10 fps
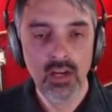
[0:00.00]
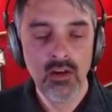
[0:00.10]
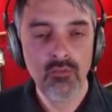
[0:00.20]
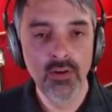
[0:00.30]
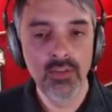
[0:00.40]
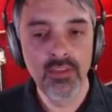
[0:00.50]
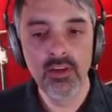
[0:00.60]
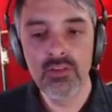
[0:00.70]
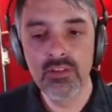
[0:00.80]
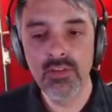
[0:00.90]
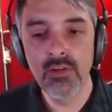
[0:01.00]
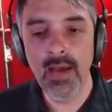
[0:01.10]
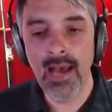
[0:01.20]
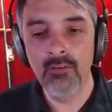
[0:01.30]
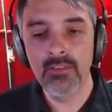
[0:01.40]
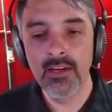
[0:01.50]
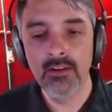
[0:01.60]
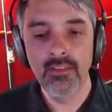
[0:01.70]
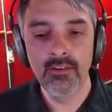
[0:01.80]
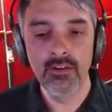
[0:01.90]
For those of you out
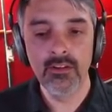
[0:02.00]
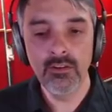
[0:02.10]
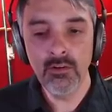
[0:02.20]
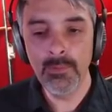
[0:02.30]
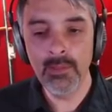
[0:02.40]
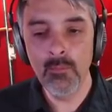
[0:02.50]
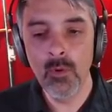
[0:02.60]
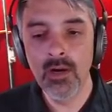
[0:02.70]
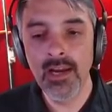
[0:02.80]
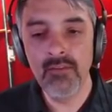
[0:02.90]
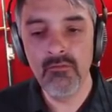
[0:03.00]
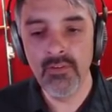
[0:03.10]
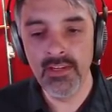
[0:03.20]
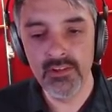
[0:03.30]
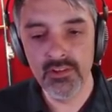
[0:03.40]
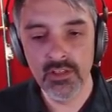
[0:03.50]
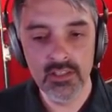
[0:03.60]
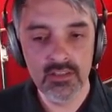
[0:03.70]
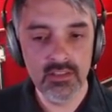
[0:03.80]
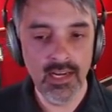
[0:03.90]
there that are a little bit more adventurous